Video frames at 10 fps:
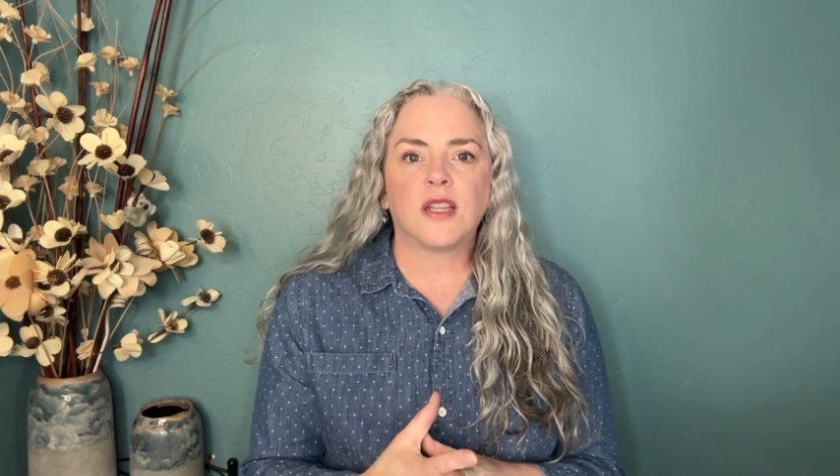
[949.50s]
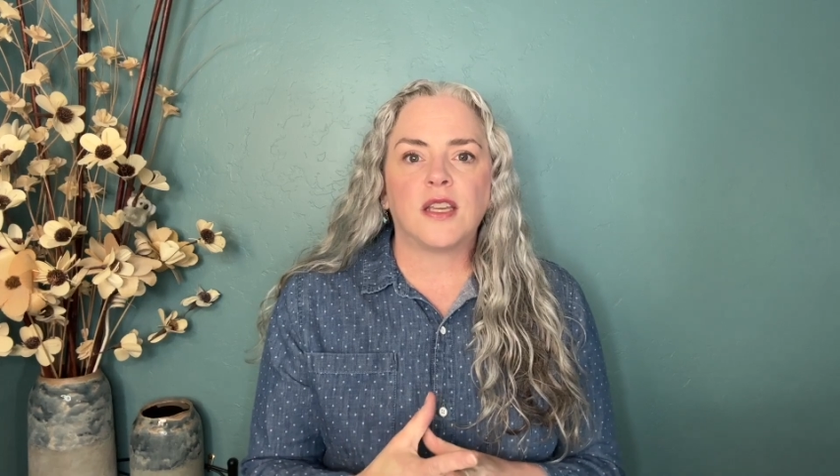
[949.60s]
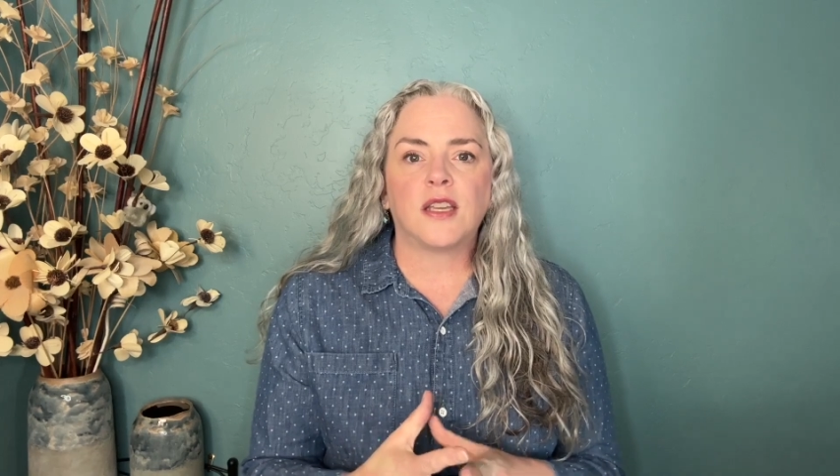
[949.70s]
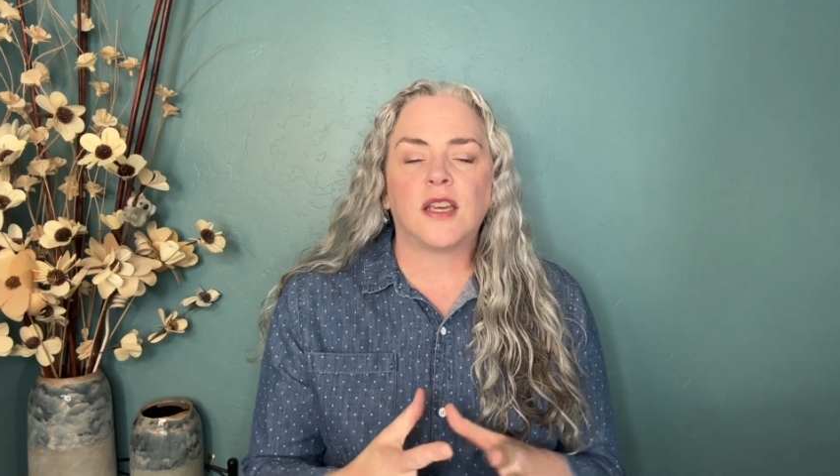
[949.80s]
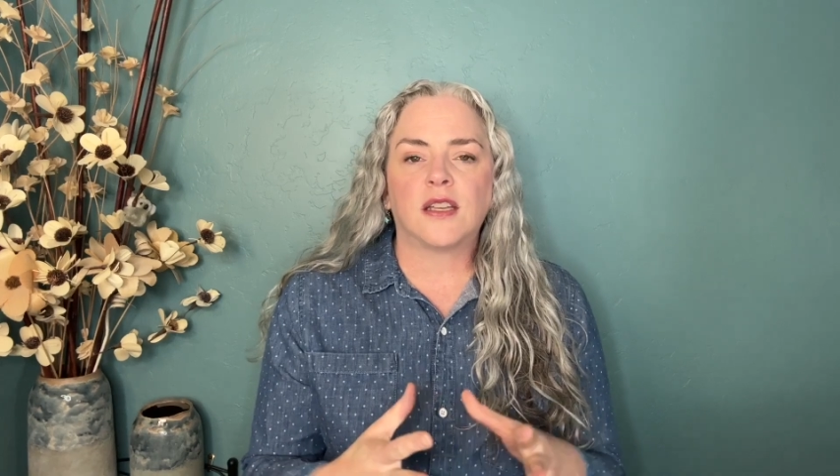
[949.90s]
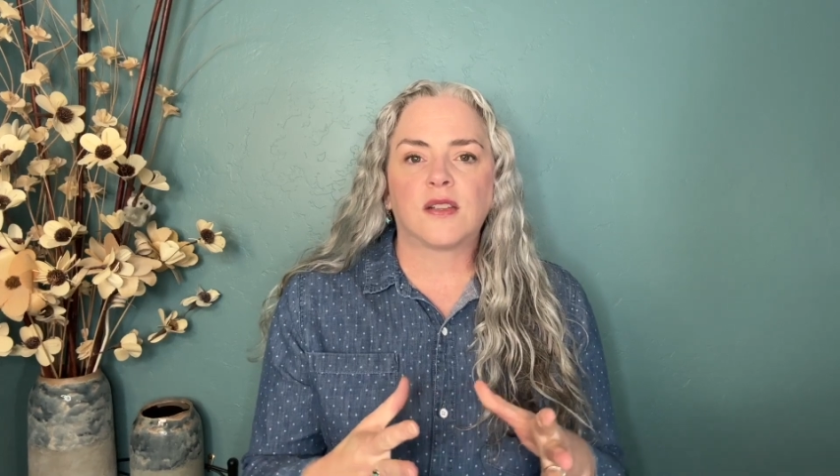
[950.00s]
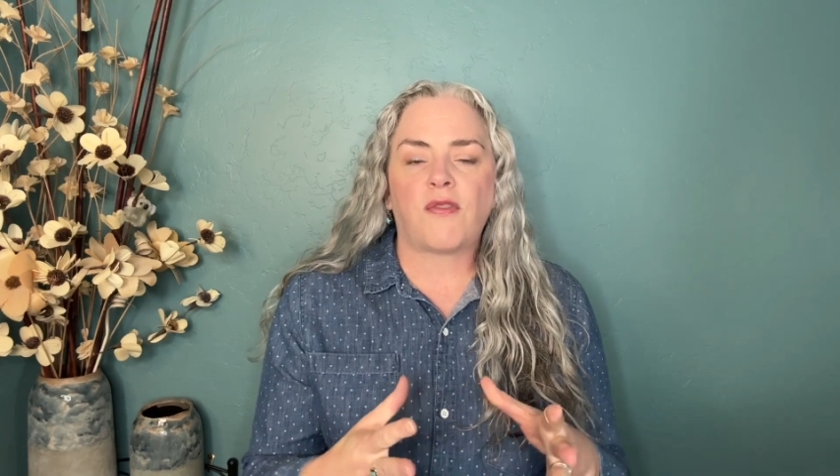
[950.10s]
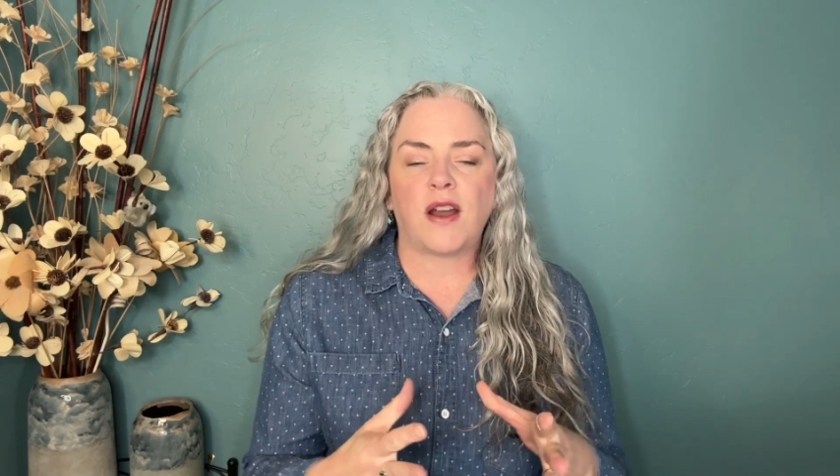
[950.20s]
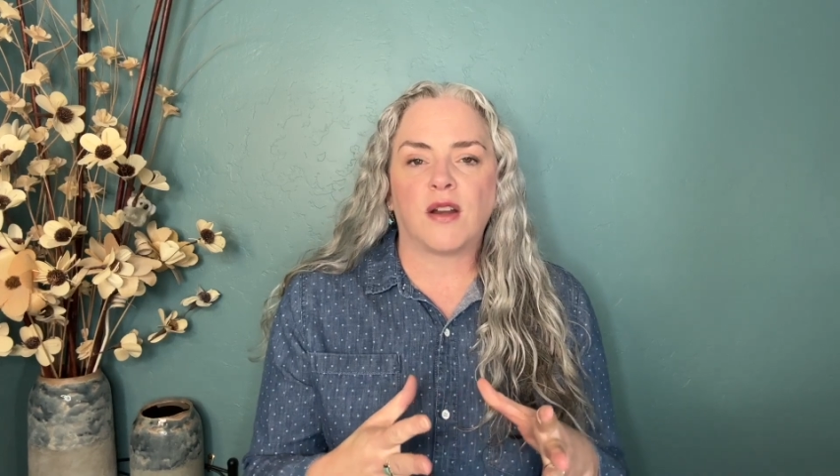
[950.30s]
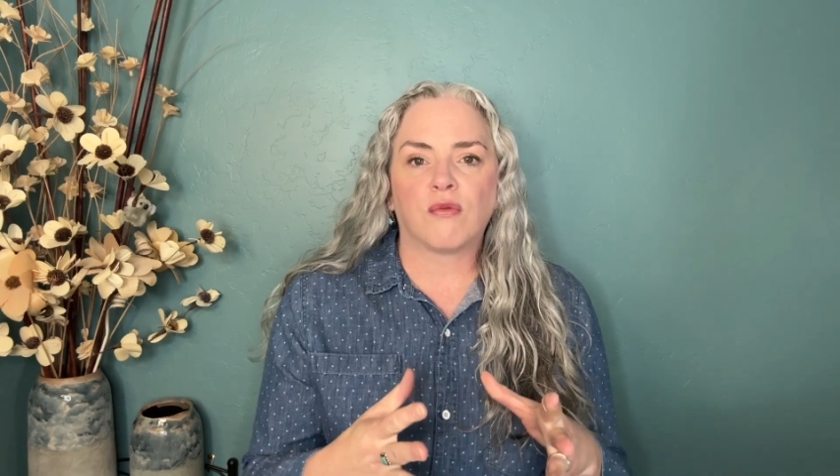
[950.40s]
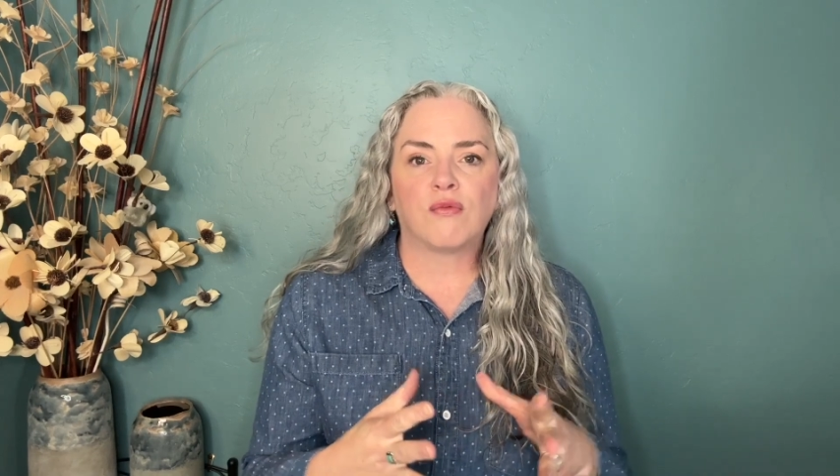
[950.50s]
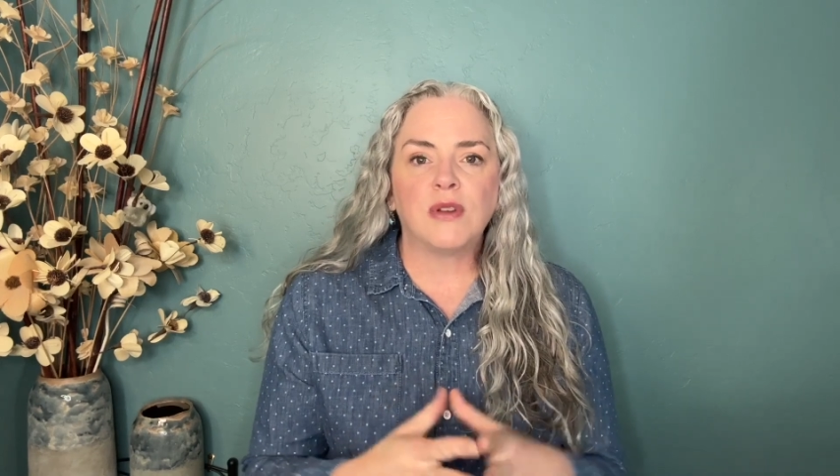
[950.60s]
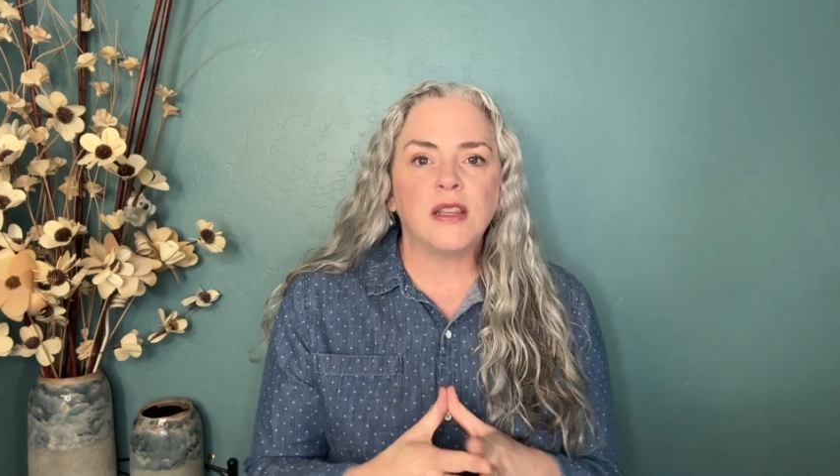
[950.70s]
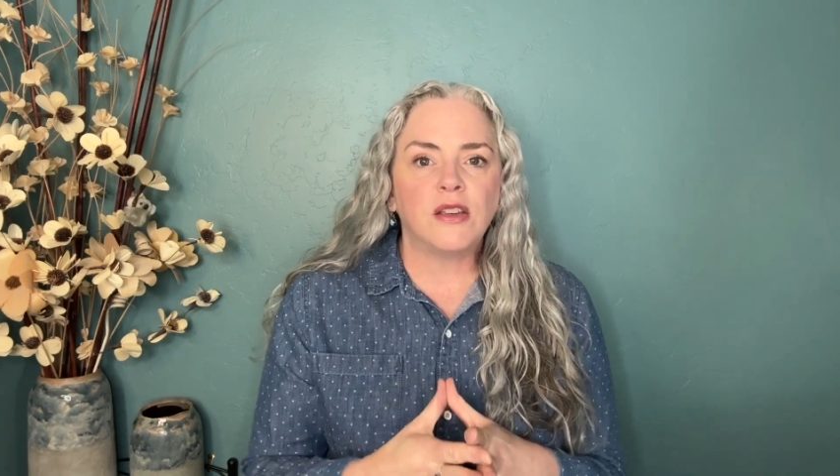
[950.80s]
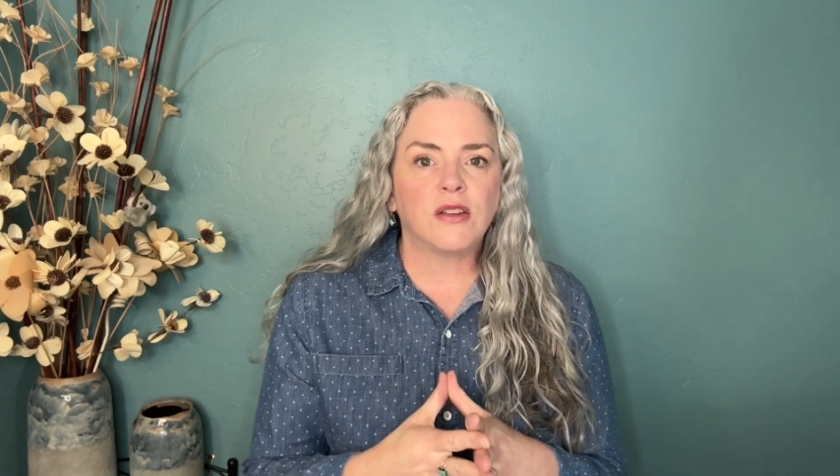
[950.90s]
thing is find a
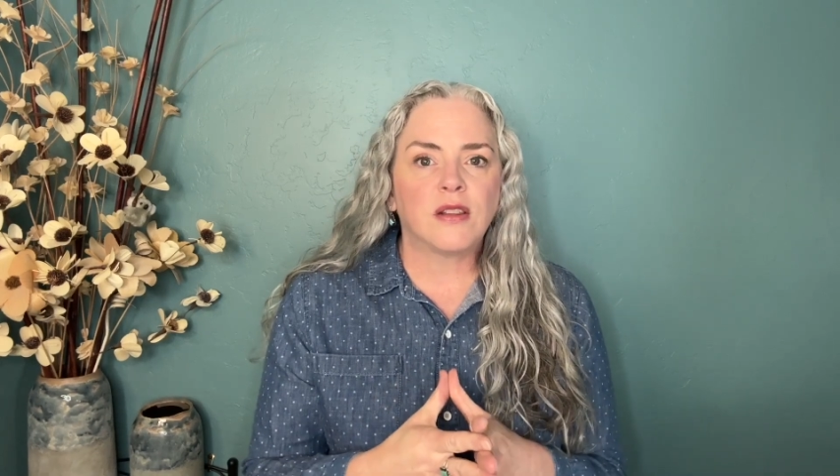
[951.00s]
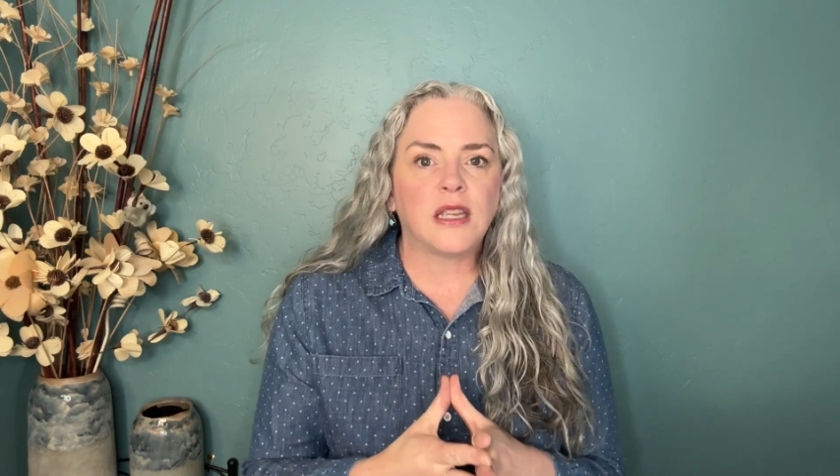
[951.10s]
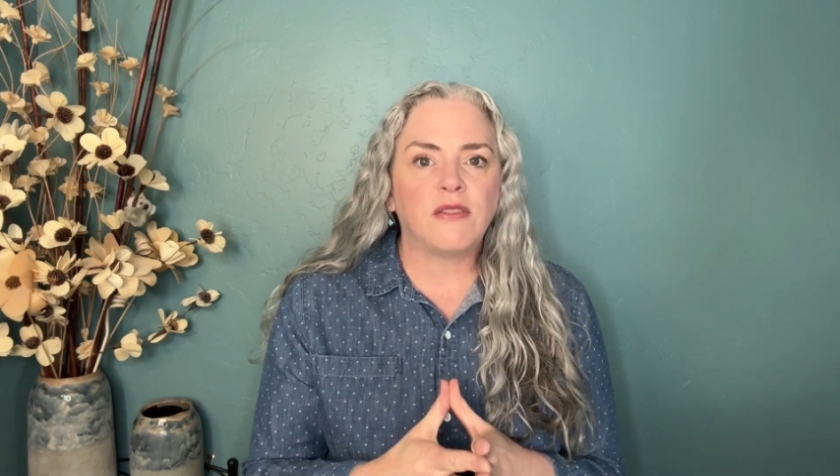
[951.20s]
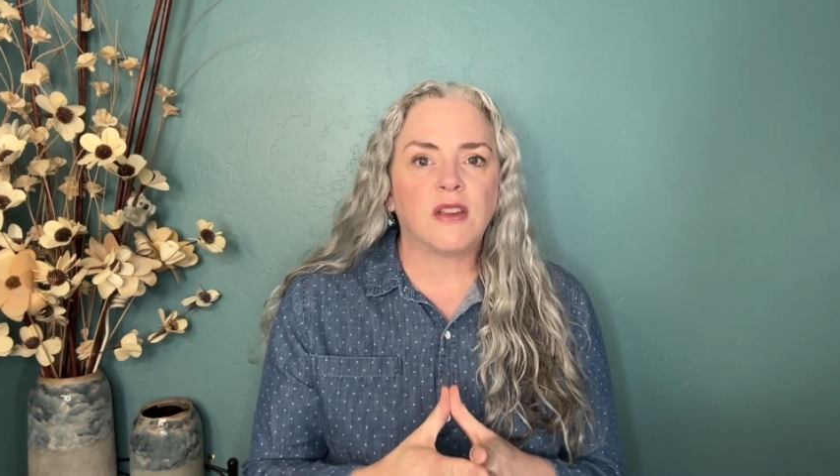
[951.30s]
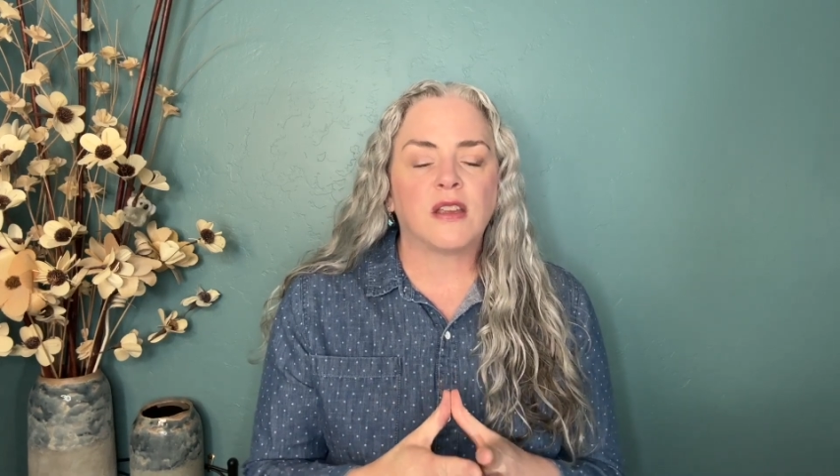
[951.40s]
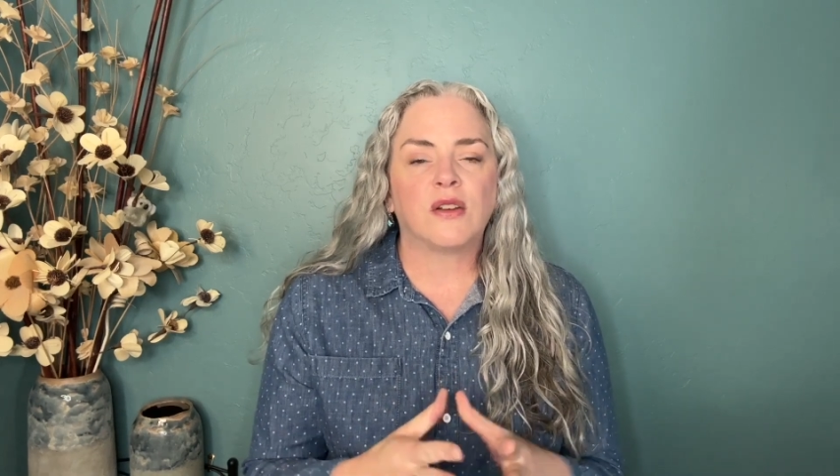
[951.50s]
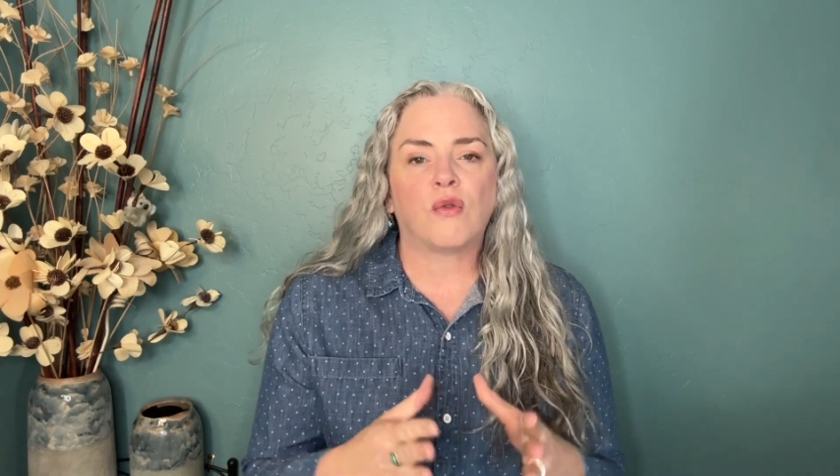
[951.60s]
really good leave-in